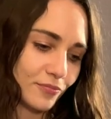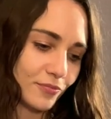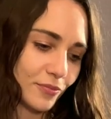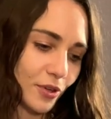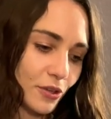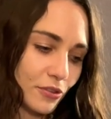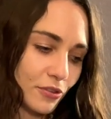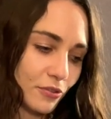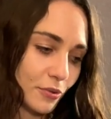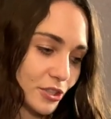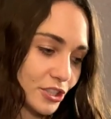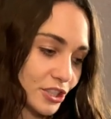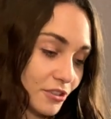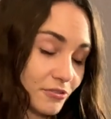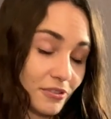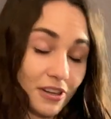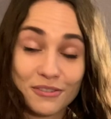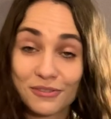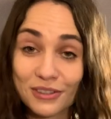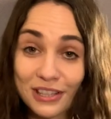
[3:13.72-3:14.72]
both of which I
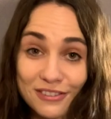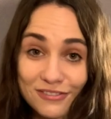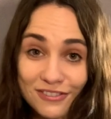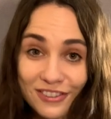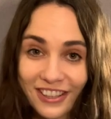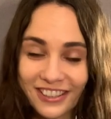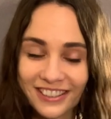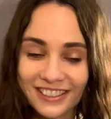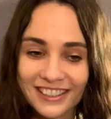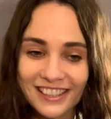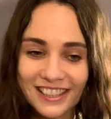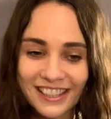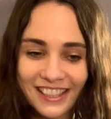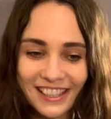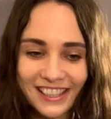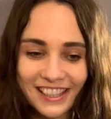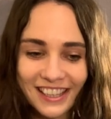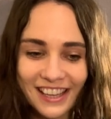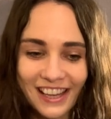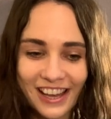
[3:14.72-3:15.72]
found really fun.
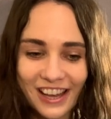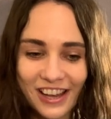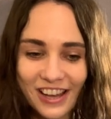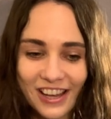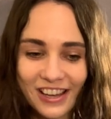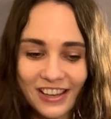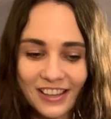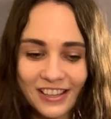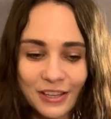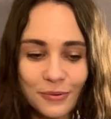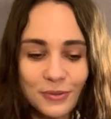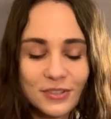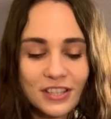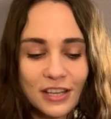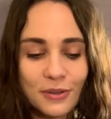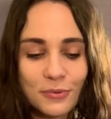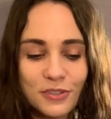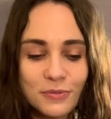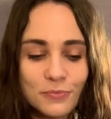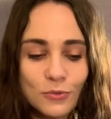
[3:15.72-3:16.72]
It
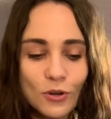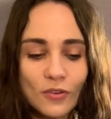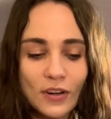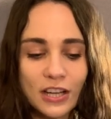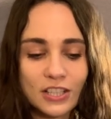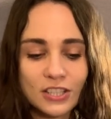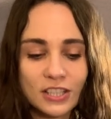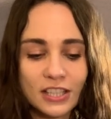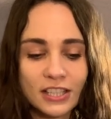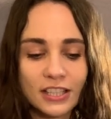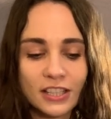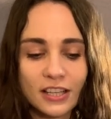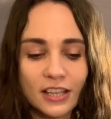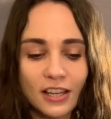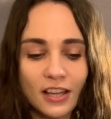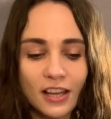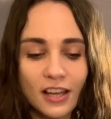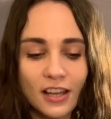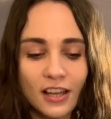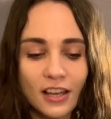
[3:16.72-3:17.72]
was more actually,
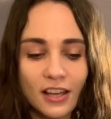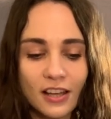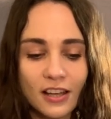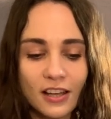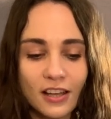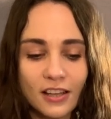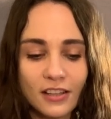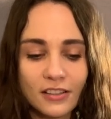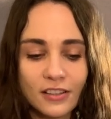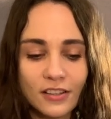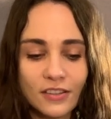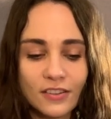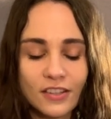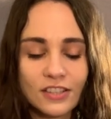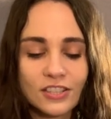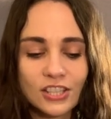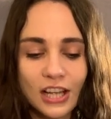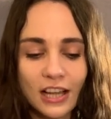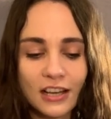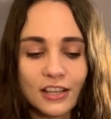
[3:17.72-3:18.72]

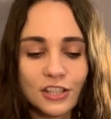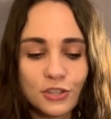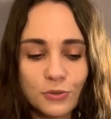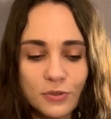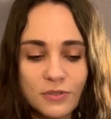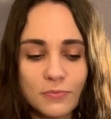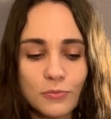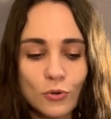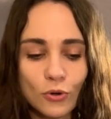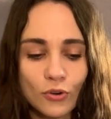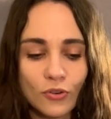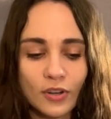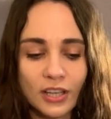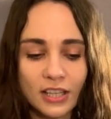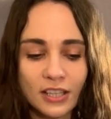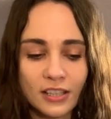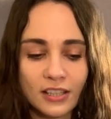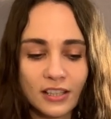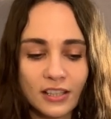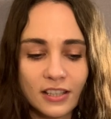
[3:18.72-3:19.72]
the challenge was more
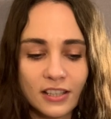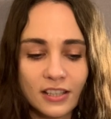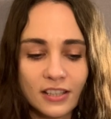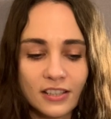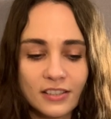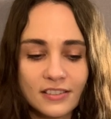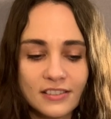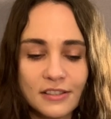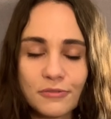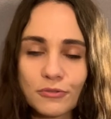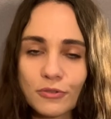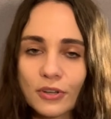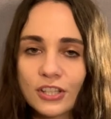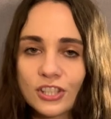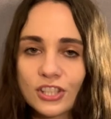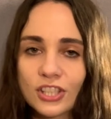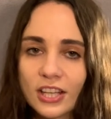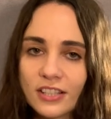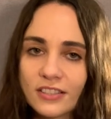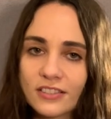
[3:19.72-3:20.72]
in
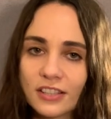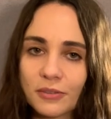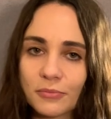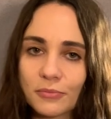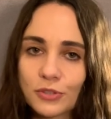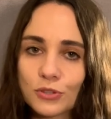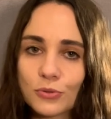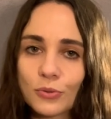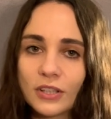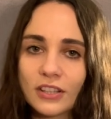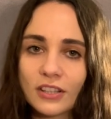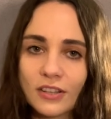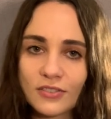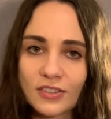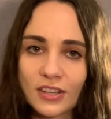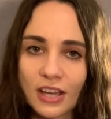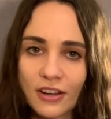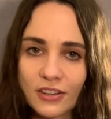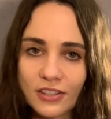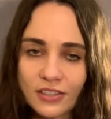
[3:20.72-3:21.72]
differentiating between those
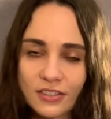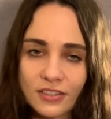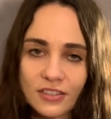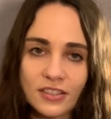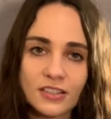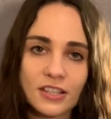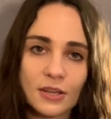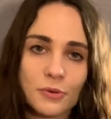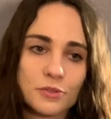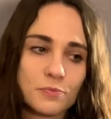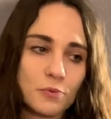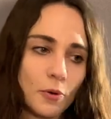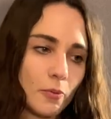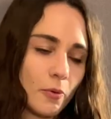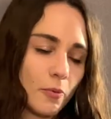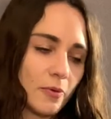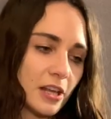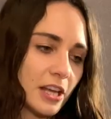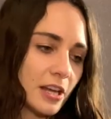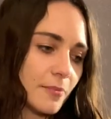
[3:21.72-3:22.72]
characters because there was
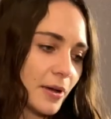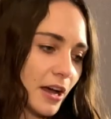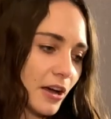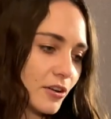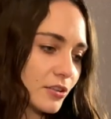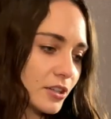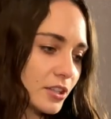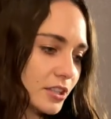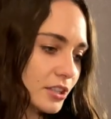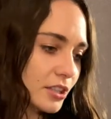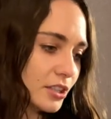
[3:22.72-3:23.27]
probably about